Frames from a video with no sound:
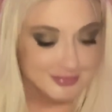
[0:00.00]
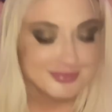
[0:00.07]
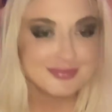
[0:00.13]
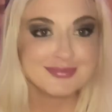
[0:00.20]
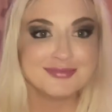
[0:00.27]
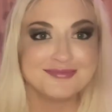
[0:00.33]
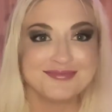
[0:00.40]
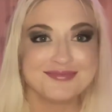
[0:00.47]

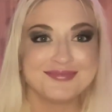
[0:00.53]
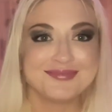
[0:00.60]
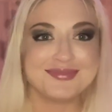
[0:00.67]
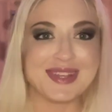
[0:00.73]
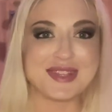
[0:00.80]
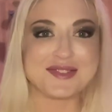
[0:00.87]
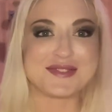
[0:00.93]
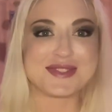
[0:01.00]

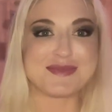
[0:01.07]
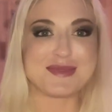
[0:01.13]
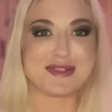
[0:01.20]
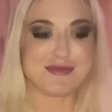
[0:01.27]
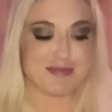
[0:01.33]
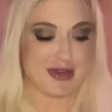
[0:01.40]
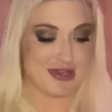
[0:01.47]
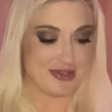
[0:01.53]
Those smell
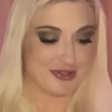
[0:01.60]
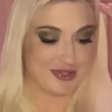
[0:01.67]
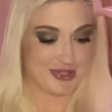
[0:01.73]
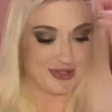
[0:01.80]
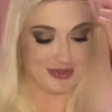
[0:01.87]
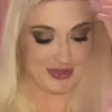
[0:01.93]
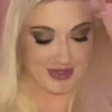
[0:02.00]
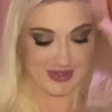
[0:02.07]
brand new
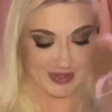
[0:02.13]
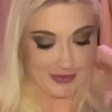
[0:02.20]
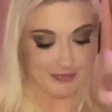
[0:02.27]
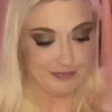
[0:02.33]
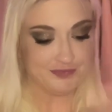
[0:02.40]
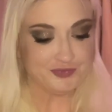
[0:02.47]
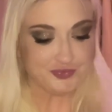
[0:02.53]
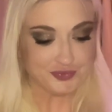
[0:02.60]
shoes.
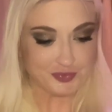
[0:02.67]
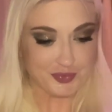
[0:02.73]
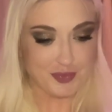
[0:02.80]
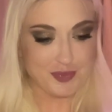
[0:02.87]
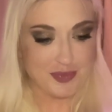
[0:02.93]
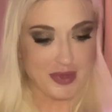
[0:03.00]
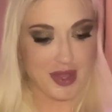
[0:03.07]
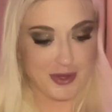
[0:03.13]

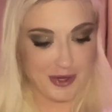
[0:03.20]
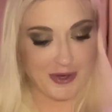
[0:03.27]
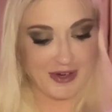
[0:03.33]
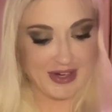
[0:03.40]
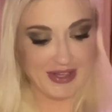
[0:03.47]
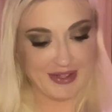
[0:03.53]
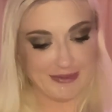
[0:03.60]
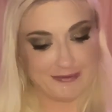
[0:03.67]

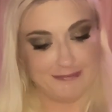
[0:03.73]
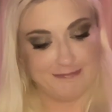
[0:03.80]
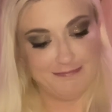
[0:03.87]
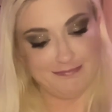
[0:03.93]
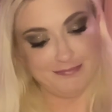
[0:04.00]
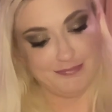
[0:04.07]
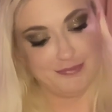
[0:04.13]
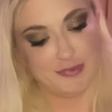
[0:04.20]
Alright,
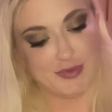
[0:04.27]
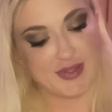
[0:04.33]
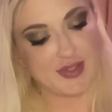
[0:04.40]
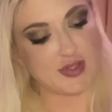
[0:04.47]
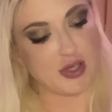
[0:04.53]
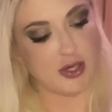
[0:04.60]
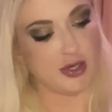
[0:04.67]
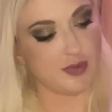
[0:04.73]
we'll
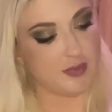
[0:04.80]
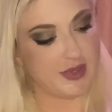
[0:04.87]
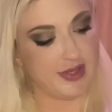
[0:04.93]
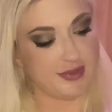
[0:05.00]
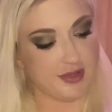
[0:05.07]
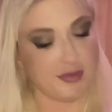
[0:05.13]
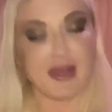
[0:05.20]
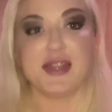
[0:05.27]
start with
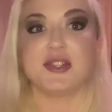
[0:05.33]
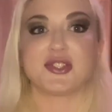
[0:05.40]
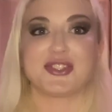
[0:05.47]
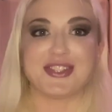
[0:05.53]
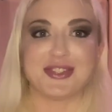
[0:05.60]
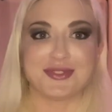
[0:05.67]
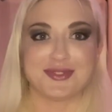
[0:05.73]
the right shoe.